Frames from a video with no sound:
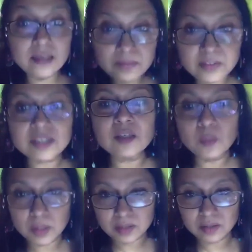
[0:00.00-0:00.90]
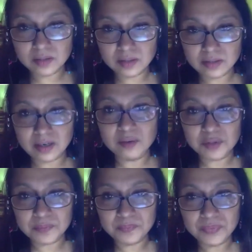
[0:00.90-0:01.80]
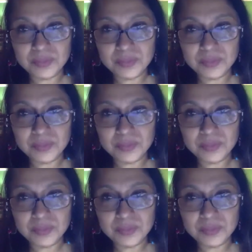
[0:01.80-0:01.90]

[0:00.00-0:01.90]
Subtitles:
deliver the work on the ground